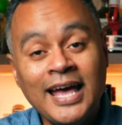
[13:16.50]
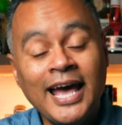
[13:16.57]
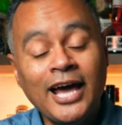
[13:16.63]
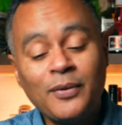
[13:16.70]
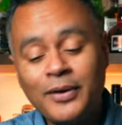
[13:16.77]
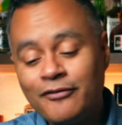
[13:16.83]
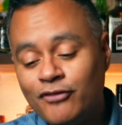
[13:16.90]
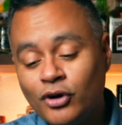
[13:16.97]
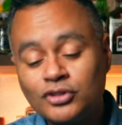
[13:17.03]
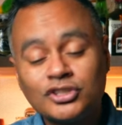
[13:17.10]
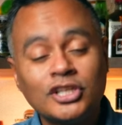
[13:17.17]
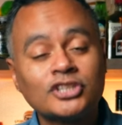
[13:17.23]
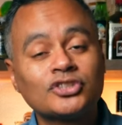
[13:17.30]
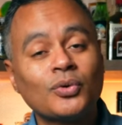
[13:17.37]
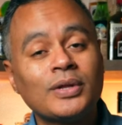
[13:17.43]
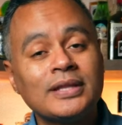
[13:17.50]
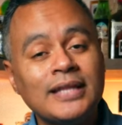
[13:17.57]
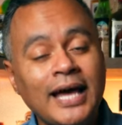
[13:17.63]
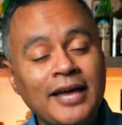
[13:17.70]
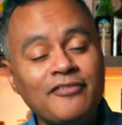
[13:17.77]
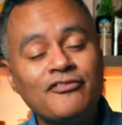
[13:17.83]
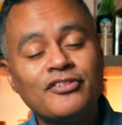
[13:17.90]
Anyway, folks, look, when
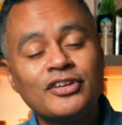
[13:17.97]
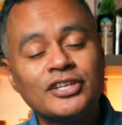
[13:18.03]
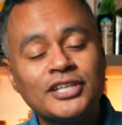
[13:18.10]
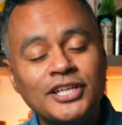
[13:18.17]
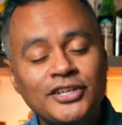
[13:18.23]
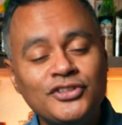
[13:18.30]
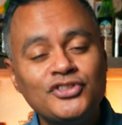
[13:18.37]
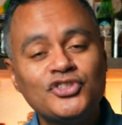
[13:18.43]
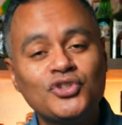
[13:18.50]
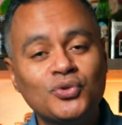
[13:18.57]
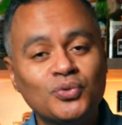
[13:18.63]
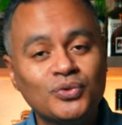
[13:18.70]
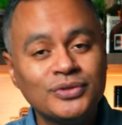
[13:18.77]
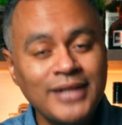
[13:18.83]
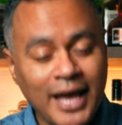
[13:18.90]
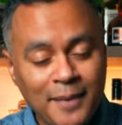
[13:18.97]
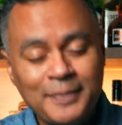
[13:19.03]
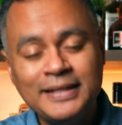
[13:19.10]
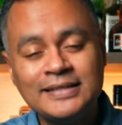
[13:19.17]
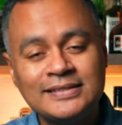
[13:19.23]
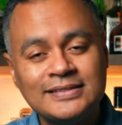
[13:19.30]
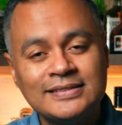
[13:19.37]
life gives you
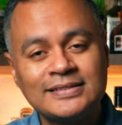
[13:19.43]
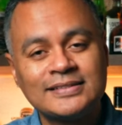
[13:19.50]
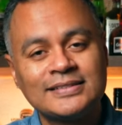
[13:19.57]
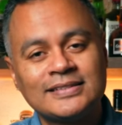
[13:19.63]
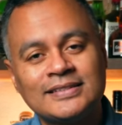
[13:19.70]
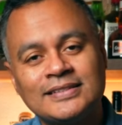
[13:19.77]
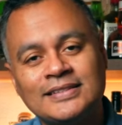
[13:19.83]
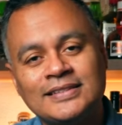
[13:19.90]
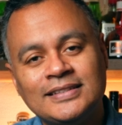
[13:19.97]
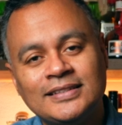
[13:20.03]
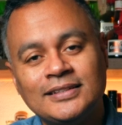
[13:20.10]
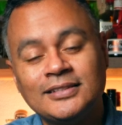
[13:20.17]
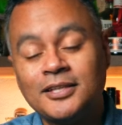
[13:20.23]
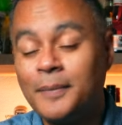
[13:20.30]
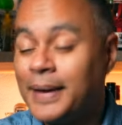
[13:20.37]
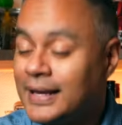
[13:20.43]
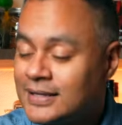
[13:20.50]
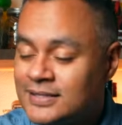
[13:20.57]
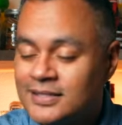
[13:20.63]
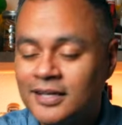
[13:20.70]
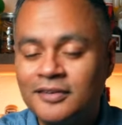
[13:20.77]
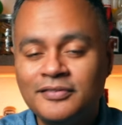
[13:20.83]
lemons, you make
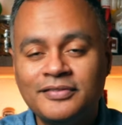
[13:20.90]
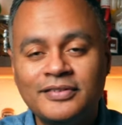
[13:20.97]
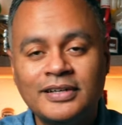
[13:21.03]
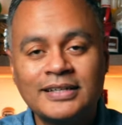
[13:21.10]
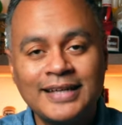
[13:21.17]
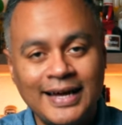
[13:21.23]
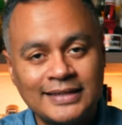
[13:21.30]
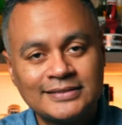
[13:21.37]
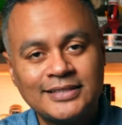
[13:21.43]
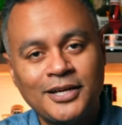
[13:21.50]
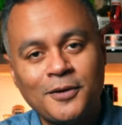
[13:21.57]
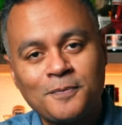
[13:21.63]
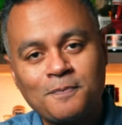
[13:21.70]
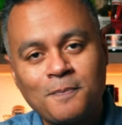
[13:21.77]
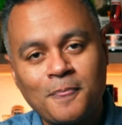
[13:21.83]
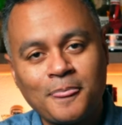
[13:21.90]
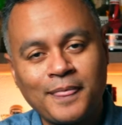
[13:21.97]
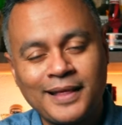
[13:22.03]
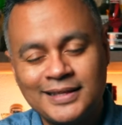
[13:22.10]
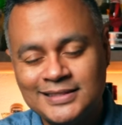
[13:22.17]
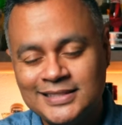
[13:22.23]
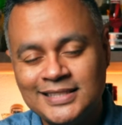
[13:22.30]
yourself a cocktail.
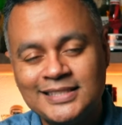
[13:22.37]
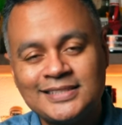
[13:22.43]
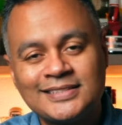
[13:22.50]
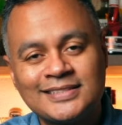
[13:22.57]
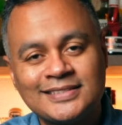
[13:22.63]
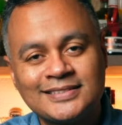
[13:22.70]
Cheers.